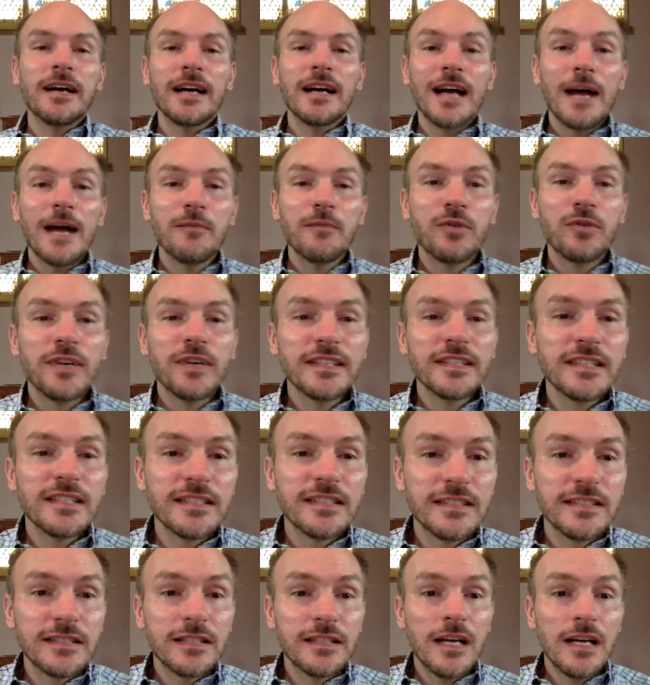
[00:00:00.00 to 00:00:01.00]
I'm going to
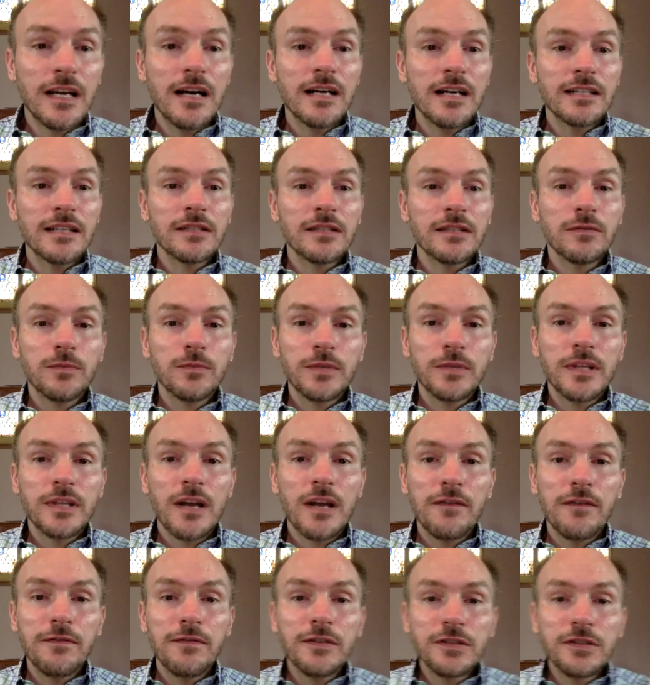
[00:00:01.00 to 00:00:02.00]
start with
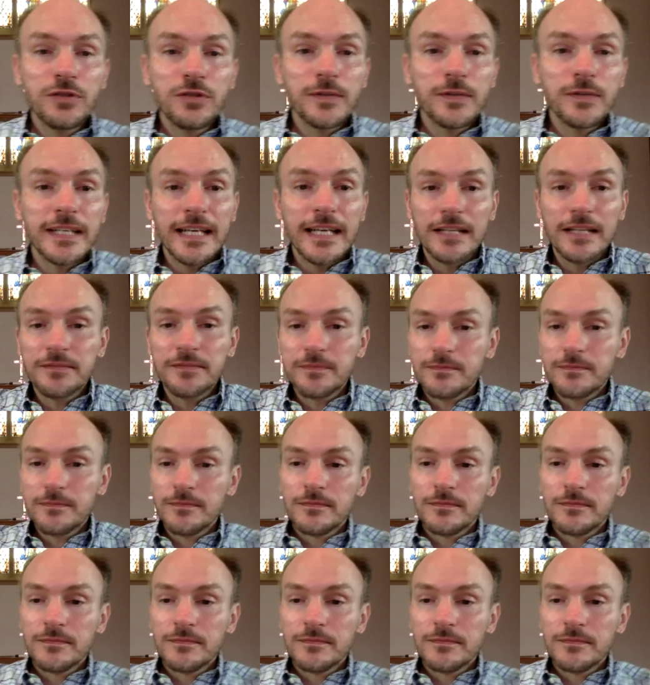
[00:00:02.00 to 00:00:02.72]
our first reading.